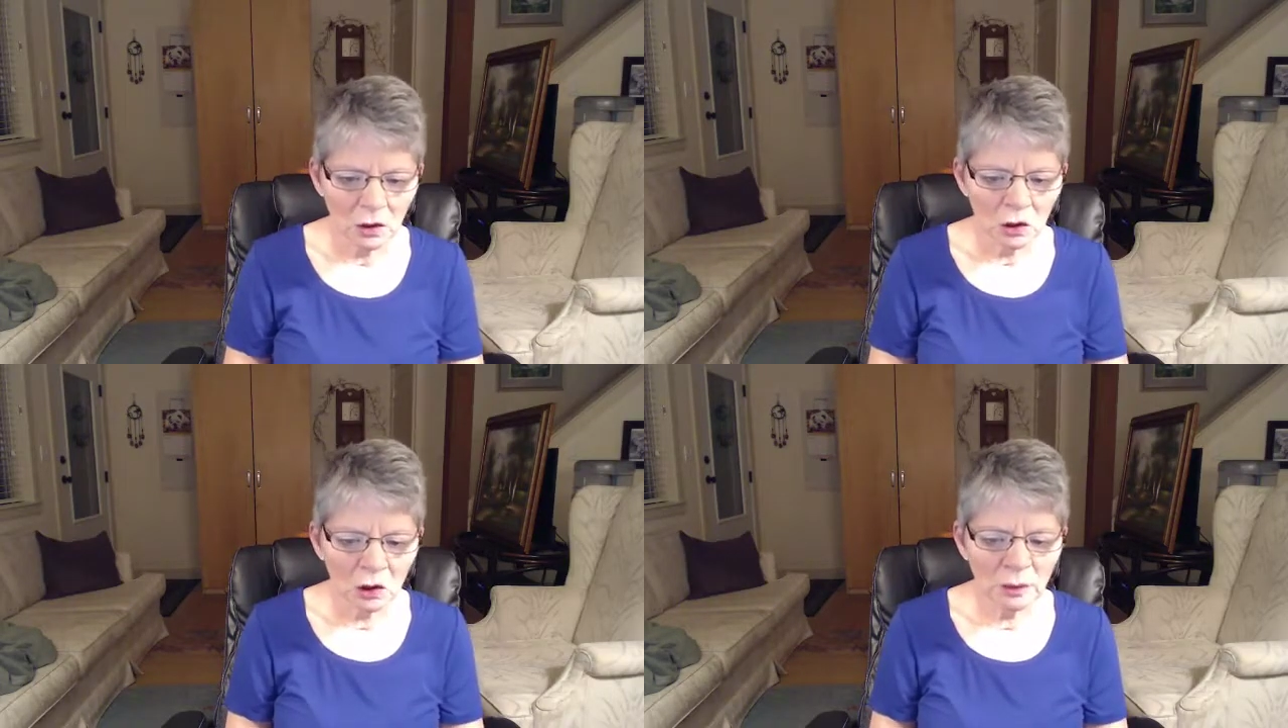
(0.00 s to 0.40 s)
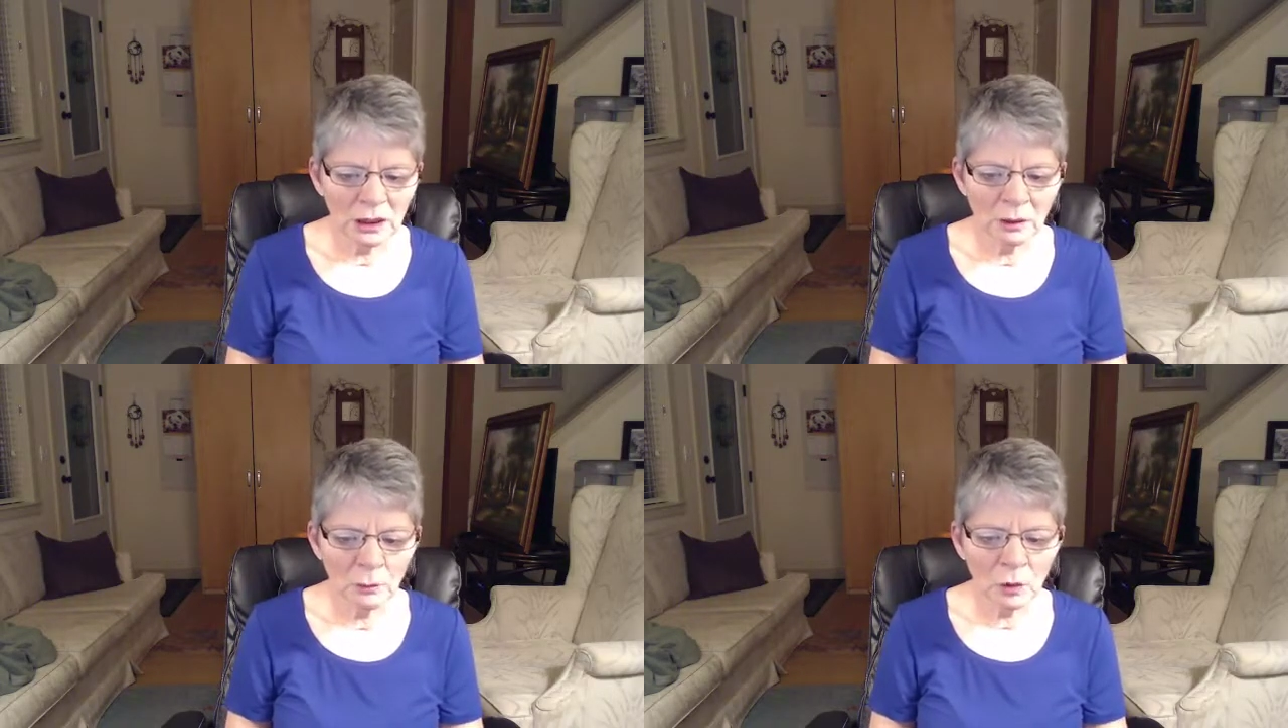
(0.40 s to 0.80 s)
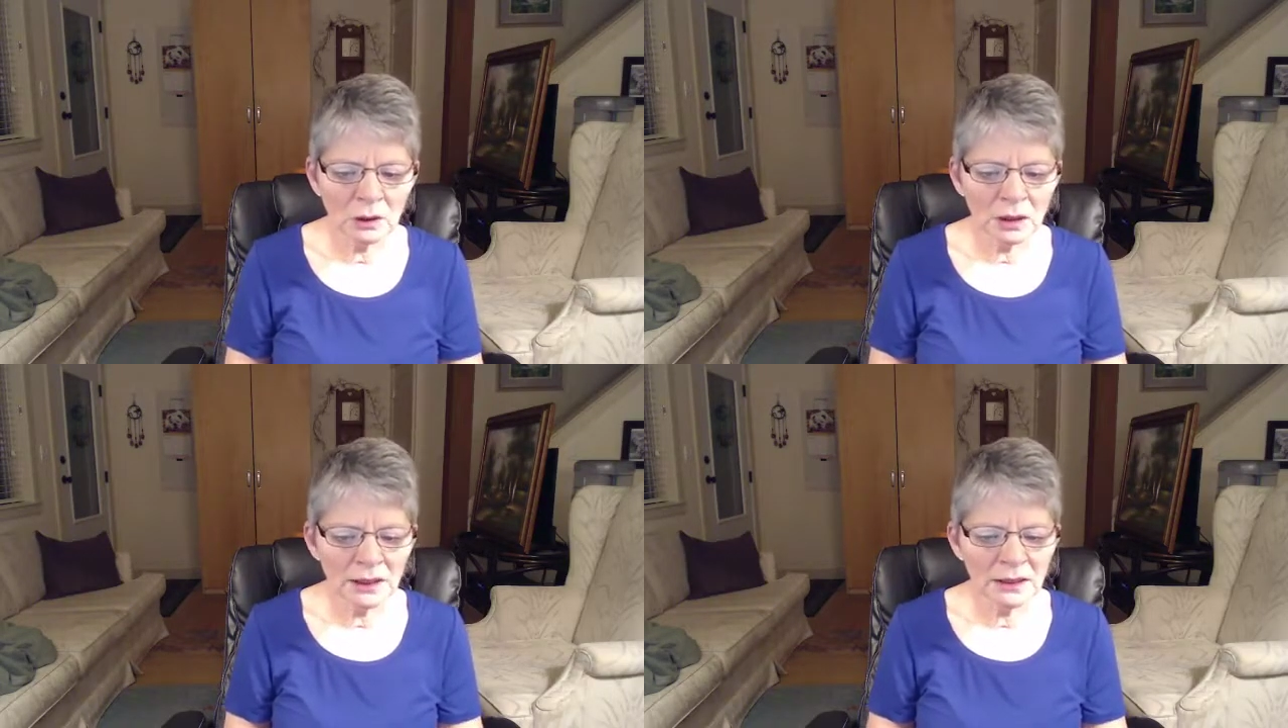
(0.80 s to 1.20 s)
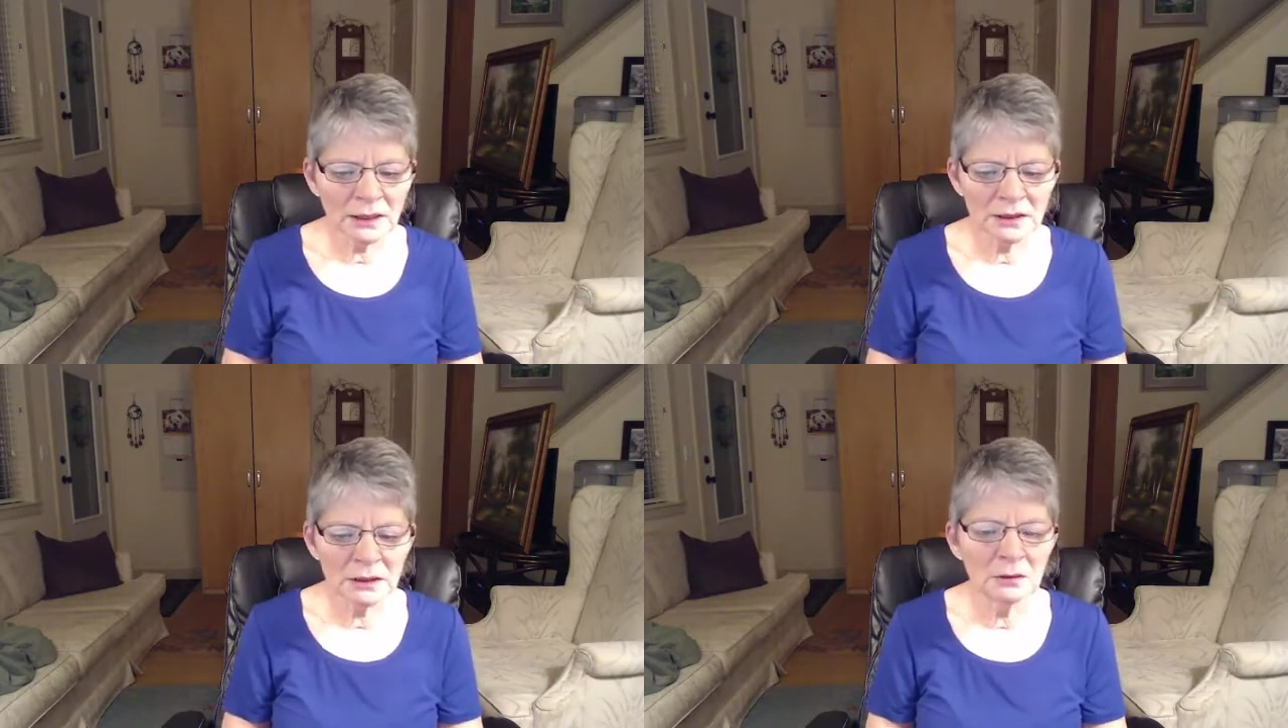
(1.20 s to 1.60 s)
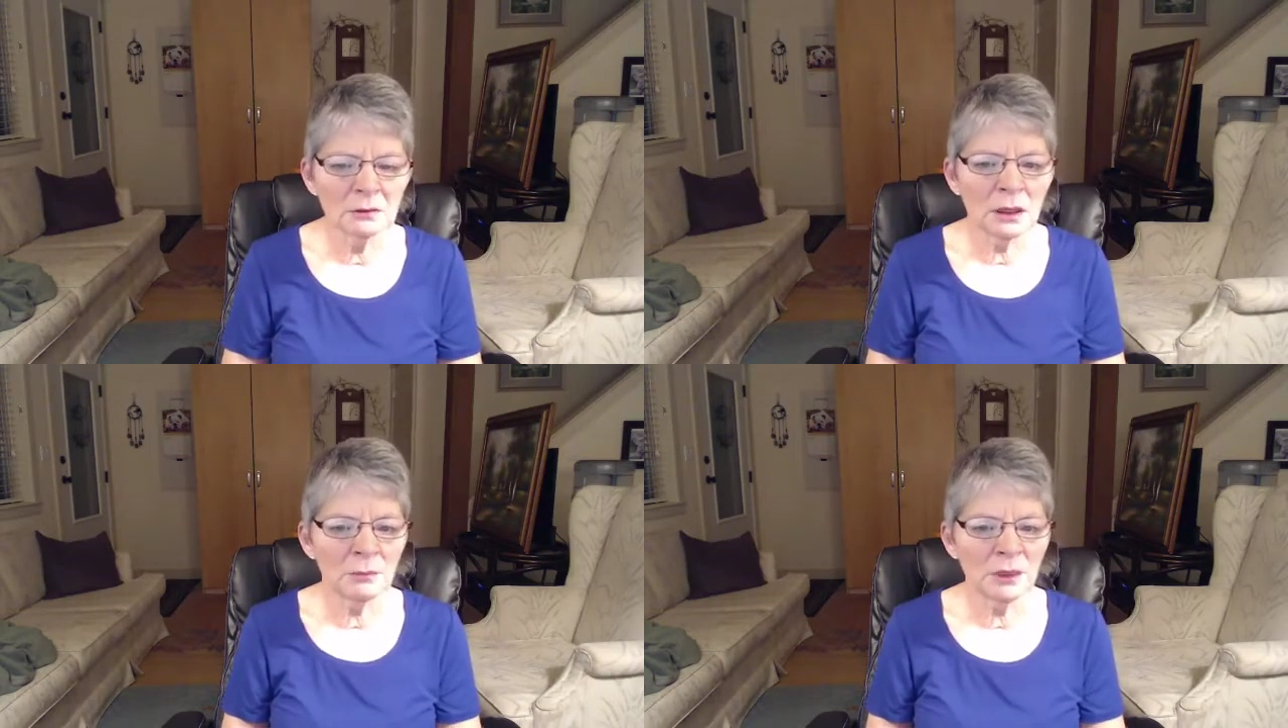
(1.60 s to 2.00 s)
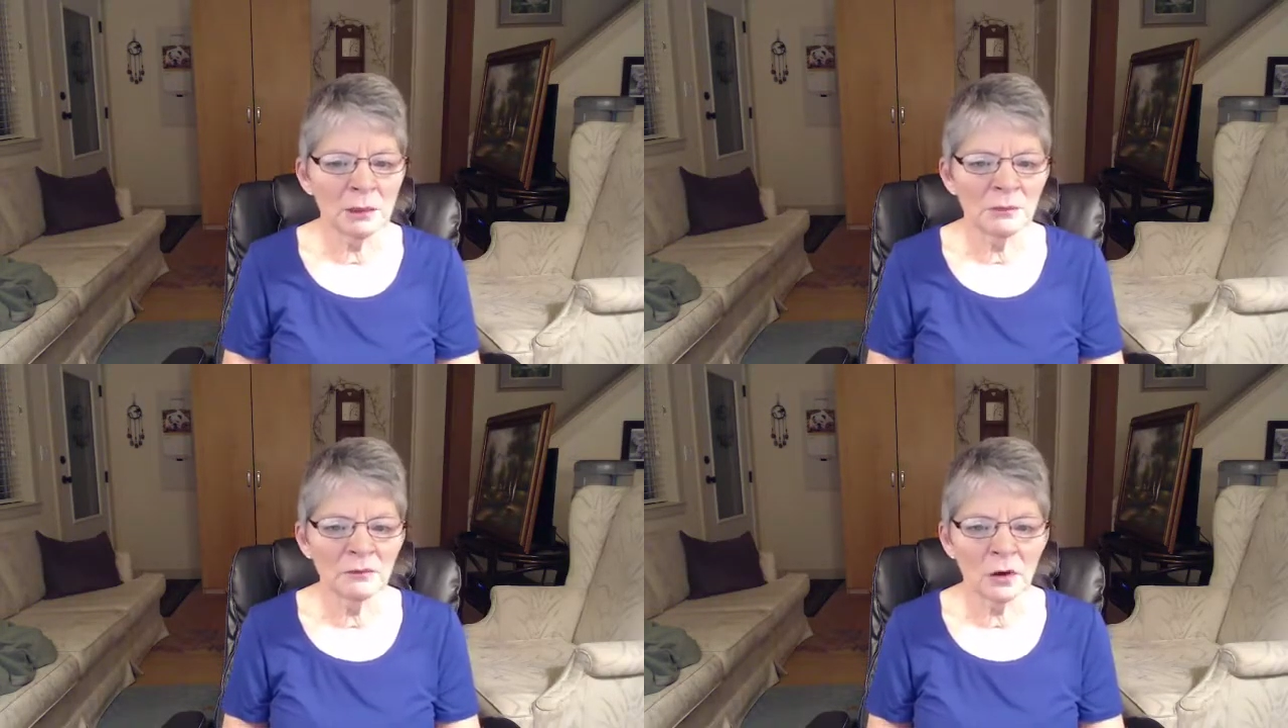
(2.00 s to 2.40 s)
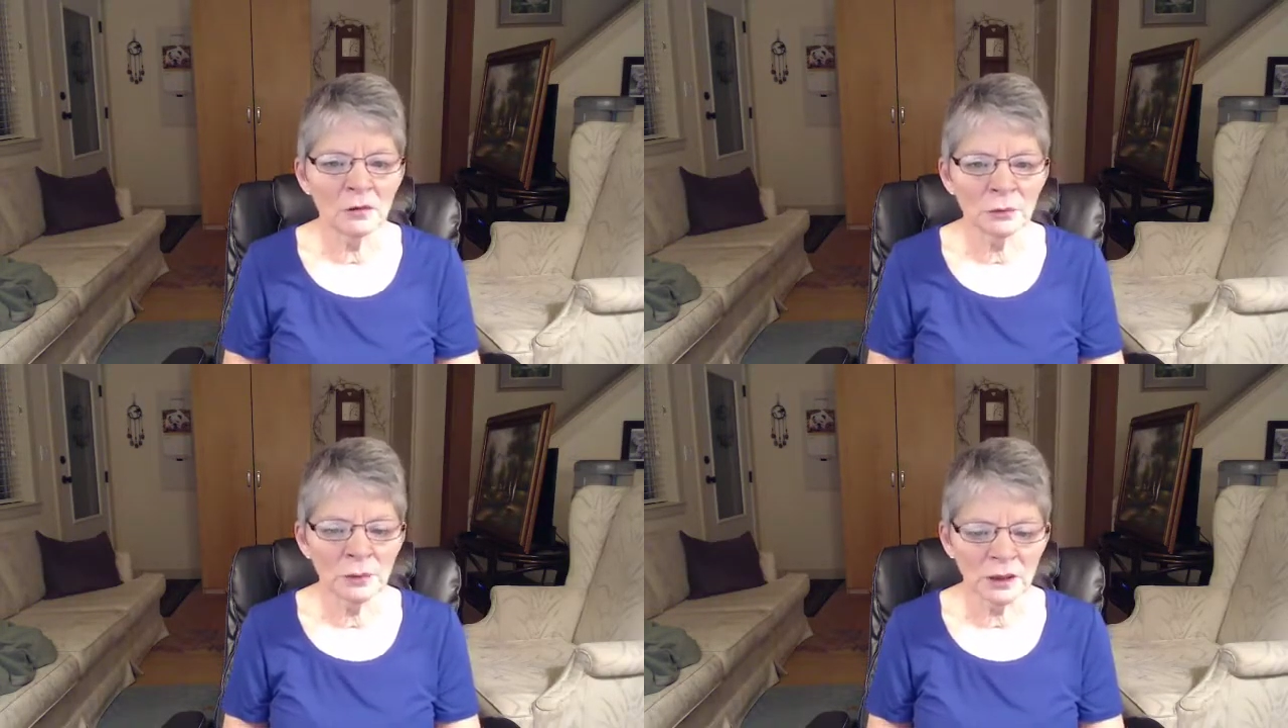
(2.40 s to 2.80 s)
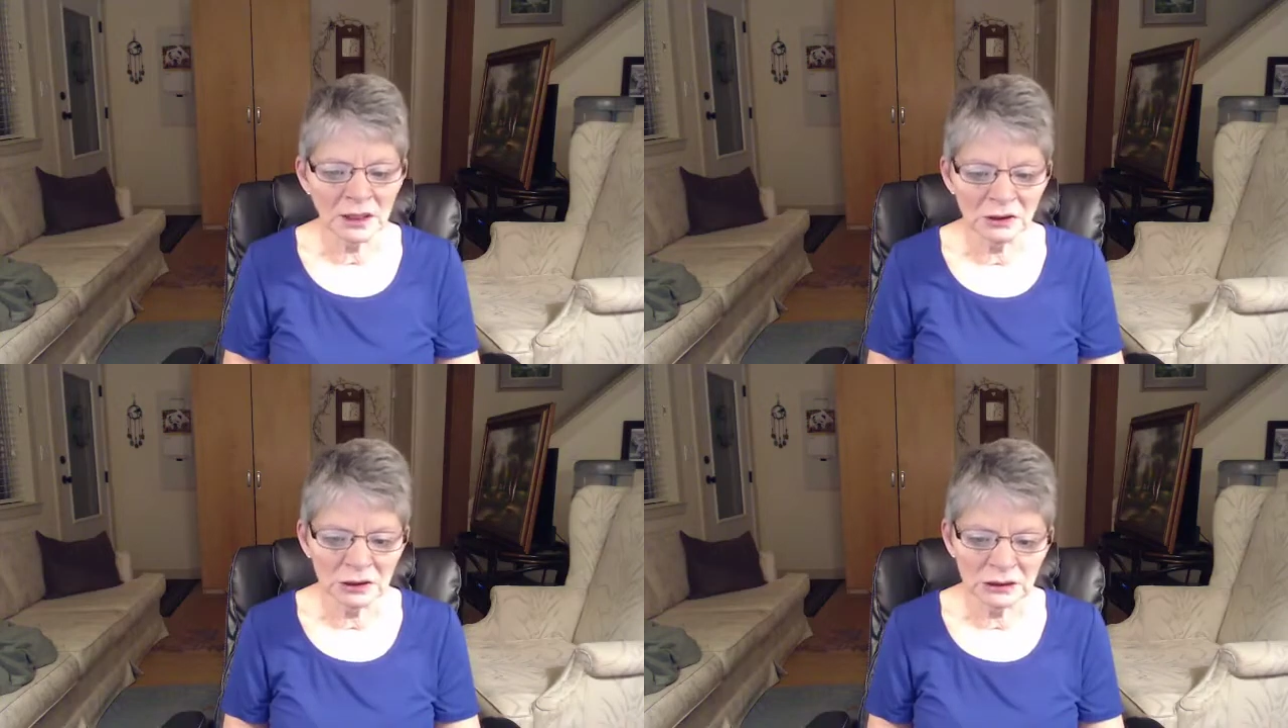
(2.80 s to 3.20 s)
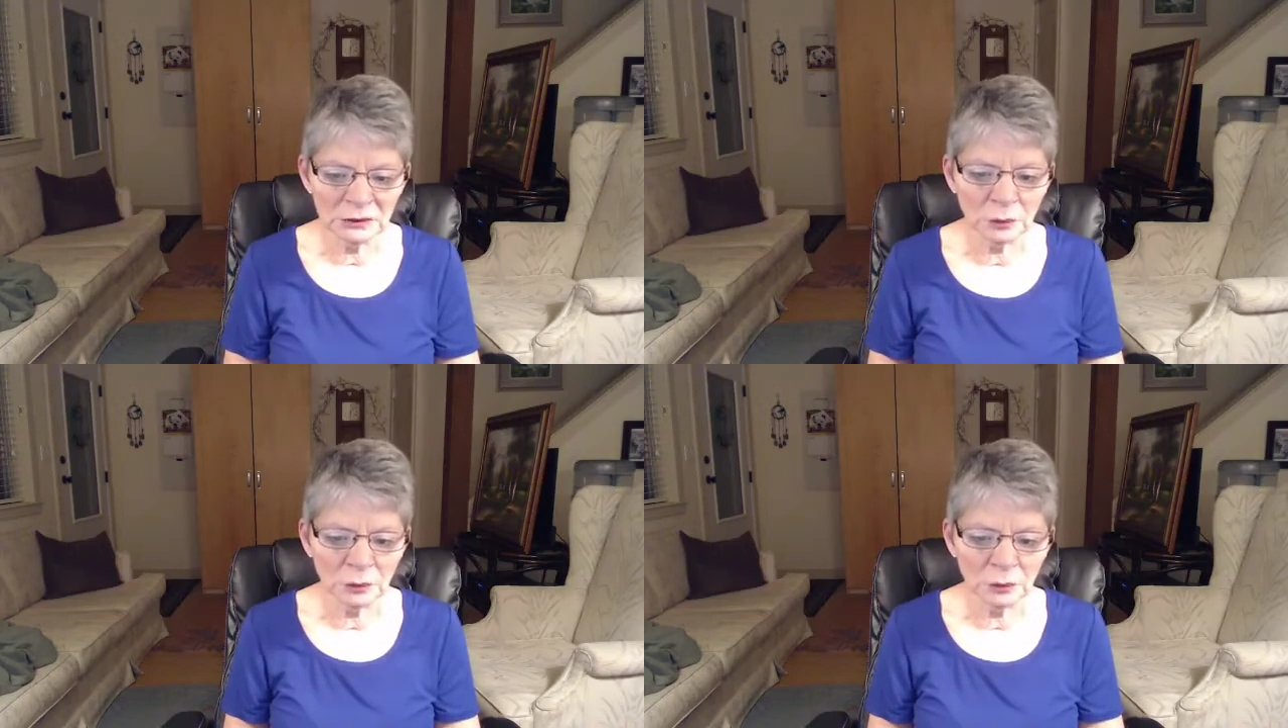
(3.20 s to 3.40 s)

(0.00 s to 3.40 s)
You'll become more likely to become involved in relationships